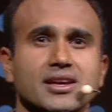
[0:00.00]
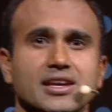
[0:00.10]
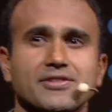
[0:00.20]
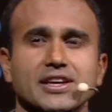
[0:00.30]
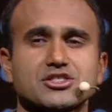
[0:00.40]

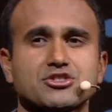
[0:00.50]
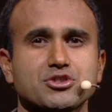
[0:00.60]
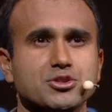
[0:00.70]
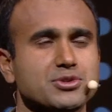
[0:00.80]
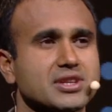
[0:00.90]
If that's
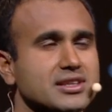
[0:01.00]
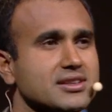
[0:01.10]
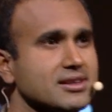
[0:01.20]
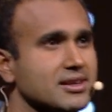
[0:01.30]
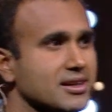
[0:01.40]
true,
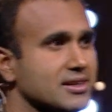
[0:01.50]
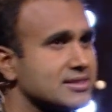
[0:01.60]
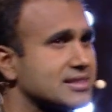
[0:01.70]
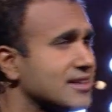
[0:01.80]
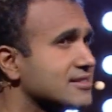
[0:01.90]
then
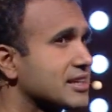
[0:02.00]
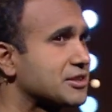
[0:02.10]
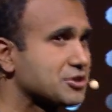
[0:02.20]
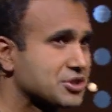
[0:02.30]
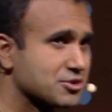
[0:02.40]
it sounds
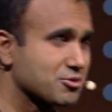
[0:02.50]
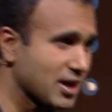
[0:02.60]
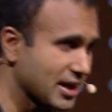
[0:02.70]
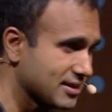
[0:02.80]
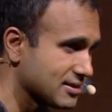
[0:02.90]
like you should
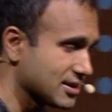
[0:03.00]
write